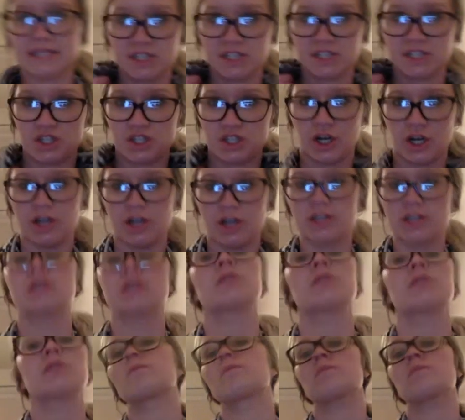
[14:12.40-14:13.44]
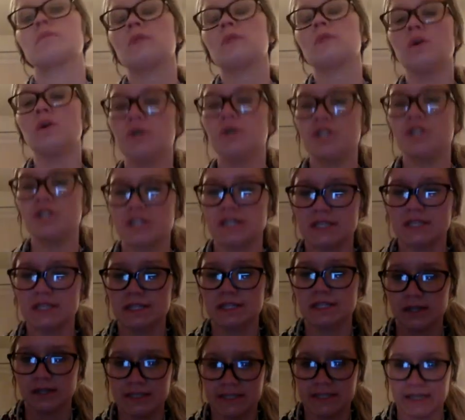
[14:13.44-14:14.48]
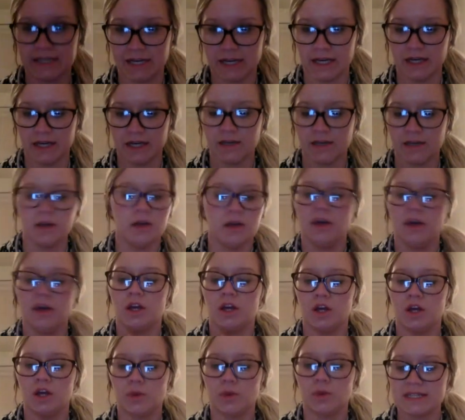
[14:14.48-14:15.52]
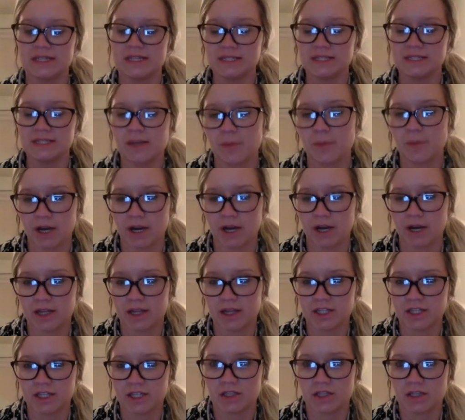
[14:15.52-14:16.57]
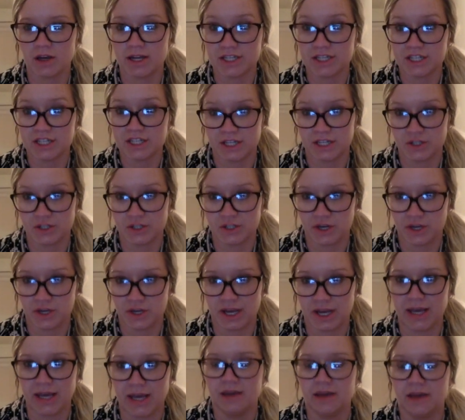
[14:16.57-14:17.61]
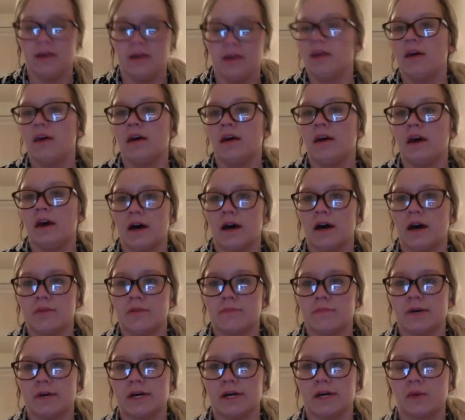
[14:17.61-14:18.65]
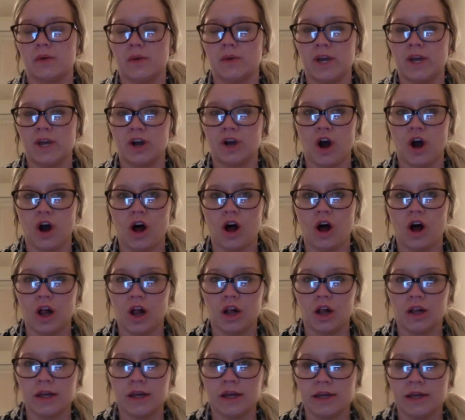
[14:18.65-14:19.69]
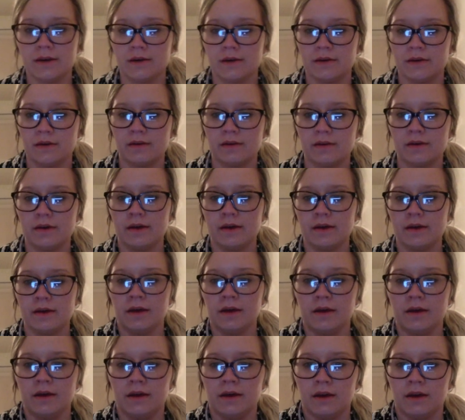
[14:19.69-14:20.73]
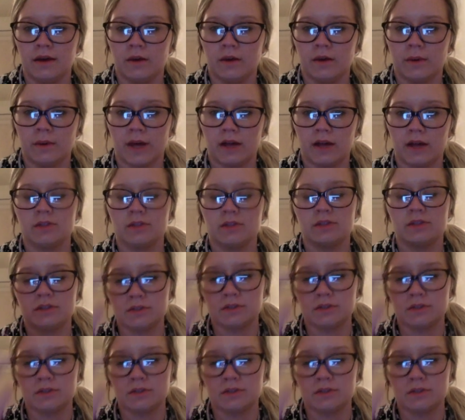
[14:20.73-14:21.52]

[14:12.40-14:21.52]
to Start, which is the U.S. Latina market that just launched yesterday. We are all, well,